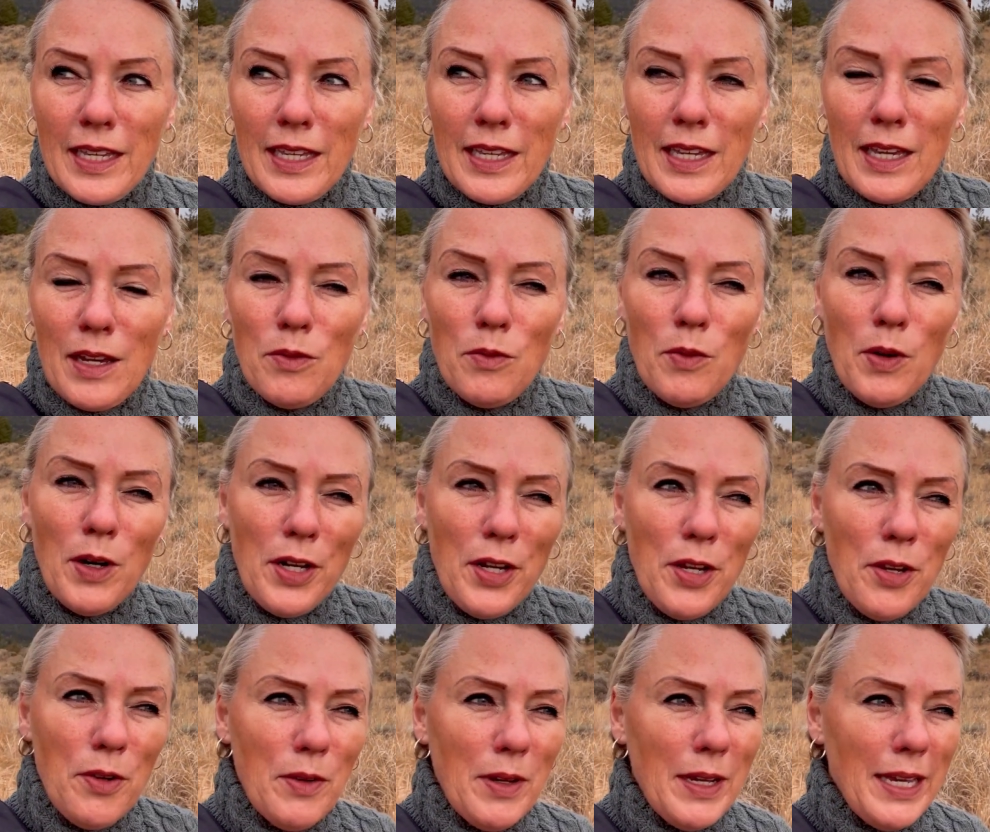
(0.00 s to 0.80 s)
And what are
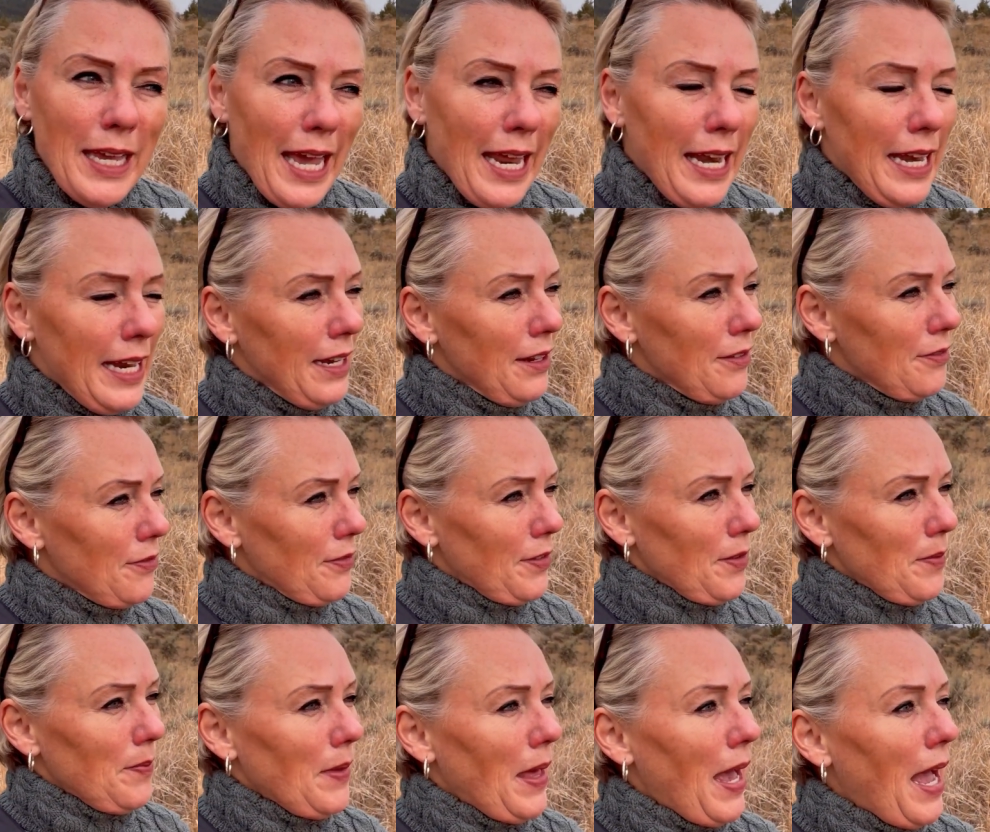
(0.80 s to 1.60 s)
you getting
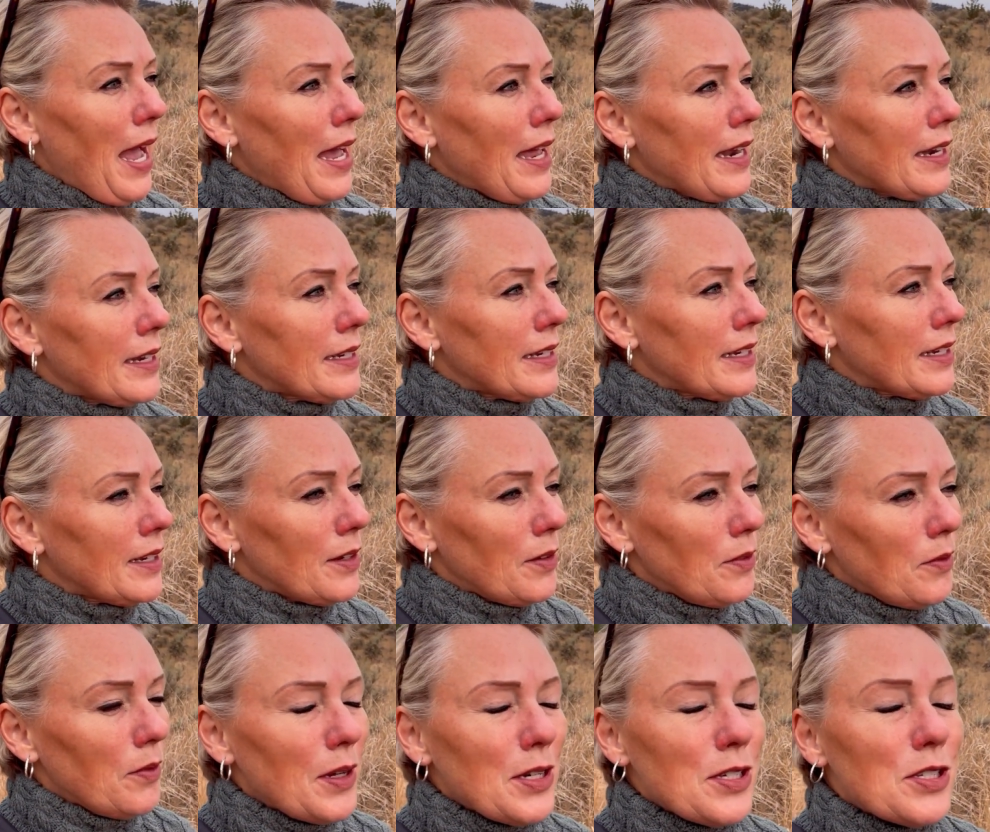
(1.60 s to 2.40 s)
from that?
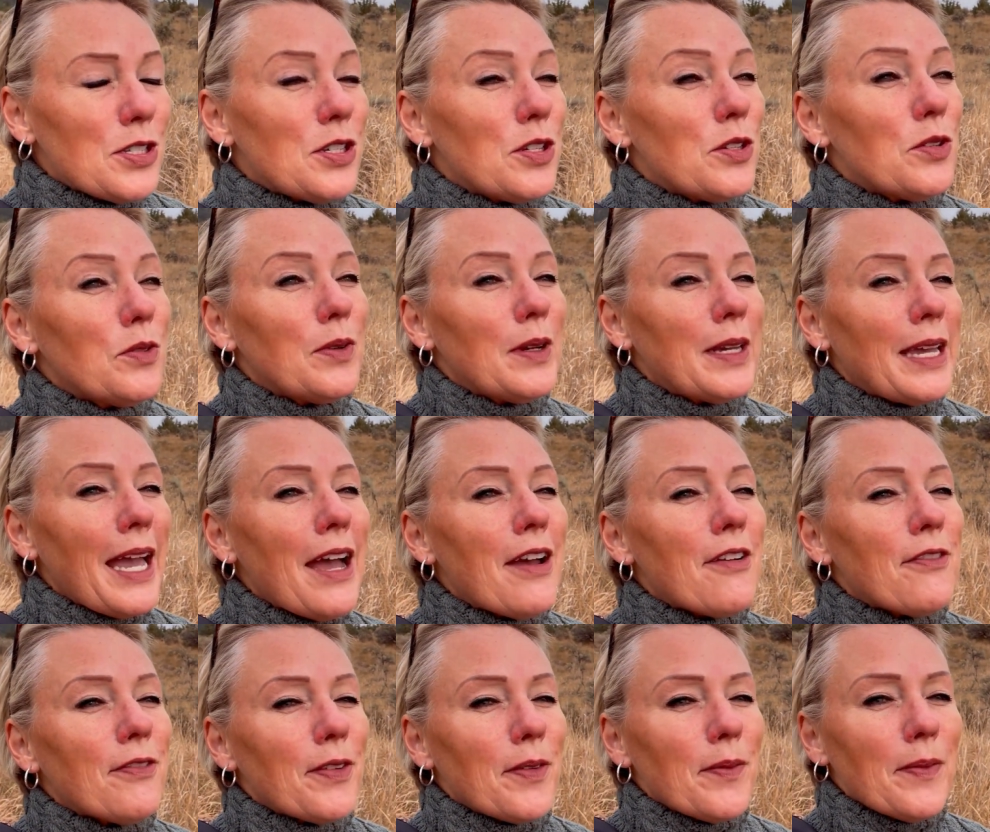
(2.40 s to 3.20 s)
What do you
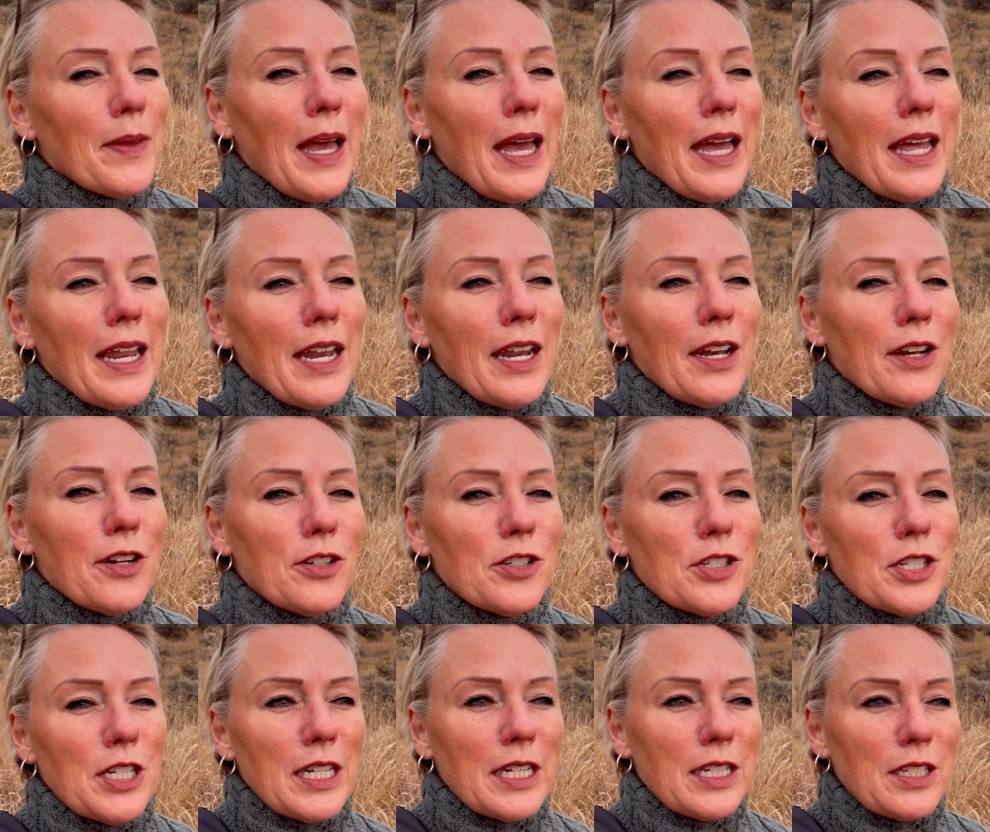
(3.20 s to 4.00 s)
get from that
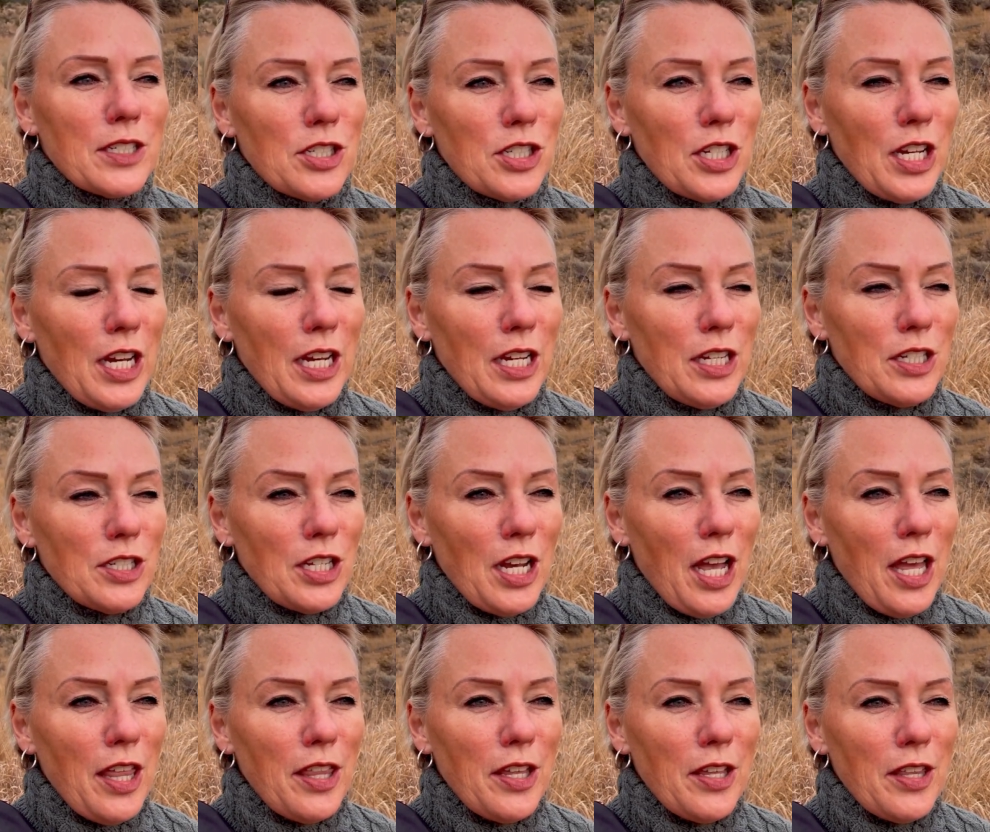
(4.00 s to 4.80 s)
energy exchange
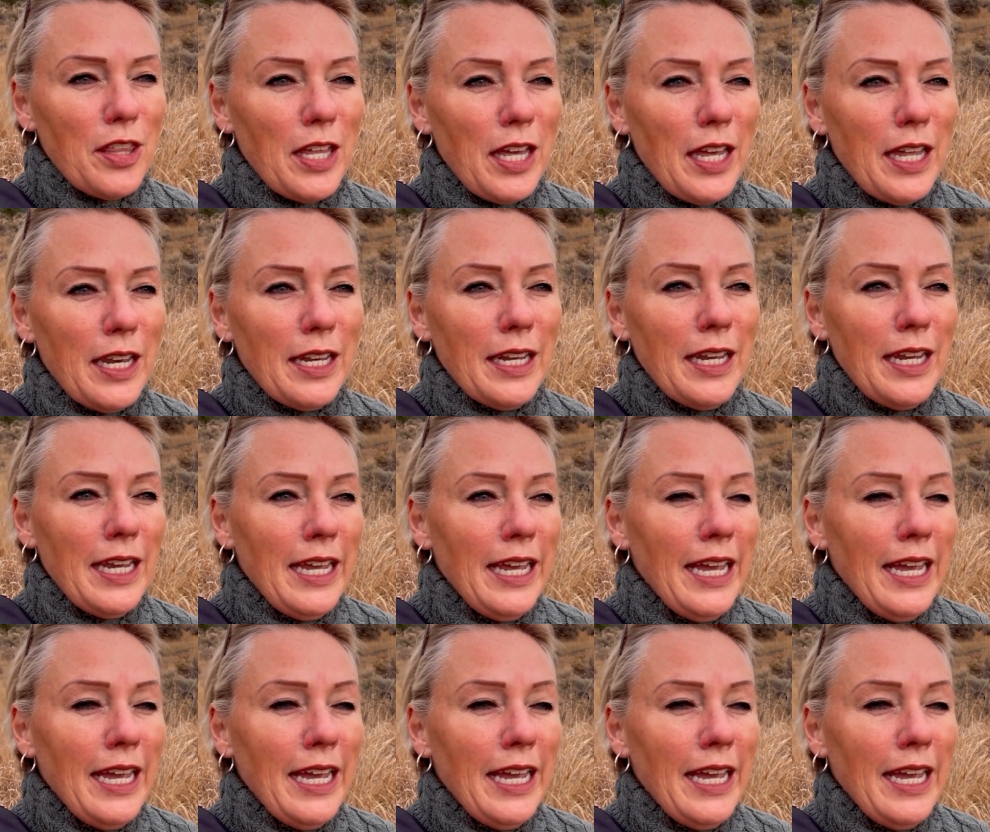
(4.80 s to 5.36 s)
other than